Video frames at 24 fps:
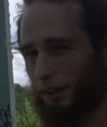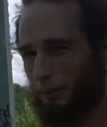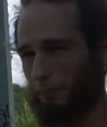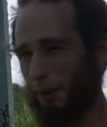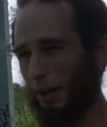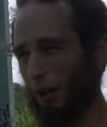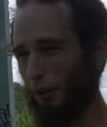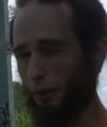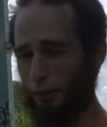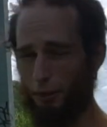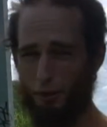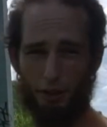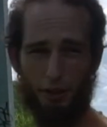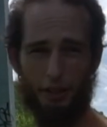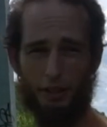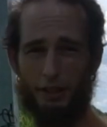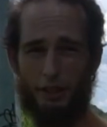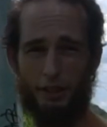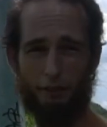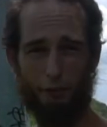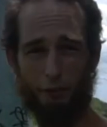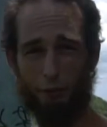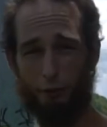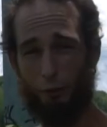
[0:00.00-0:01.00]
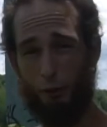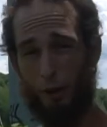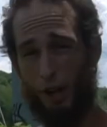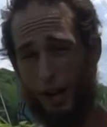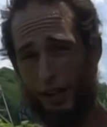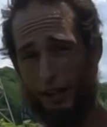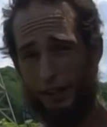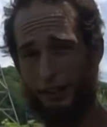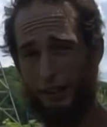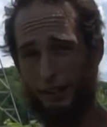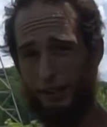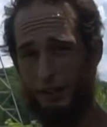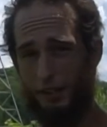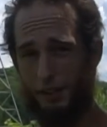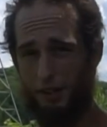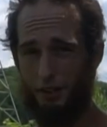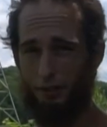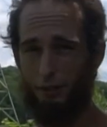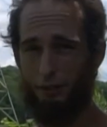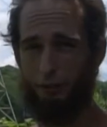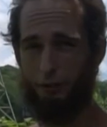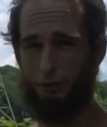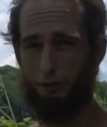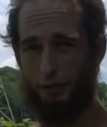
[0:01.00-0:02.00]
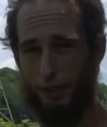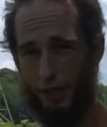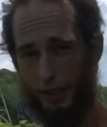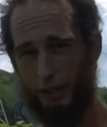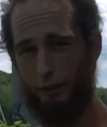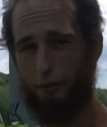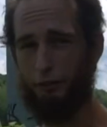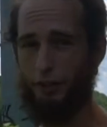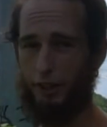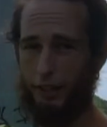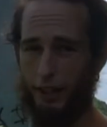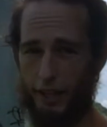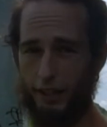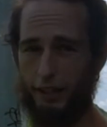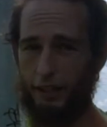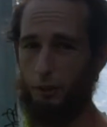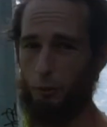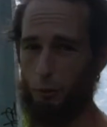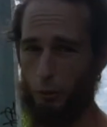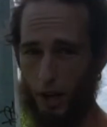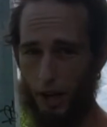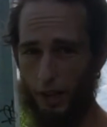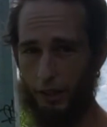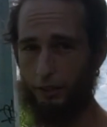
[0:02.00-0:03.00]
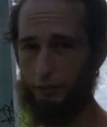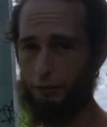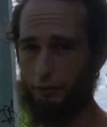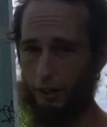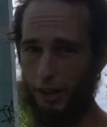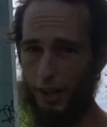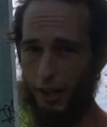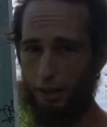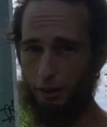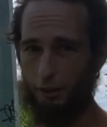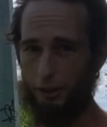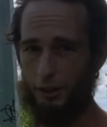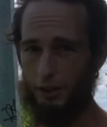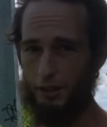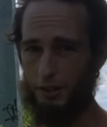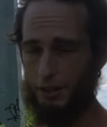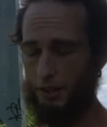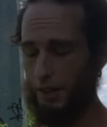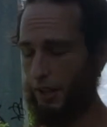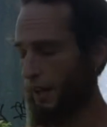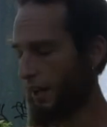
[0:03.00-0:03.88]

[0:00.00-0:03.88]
about 30 different varieties of native Connecticut wildflowers.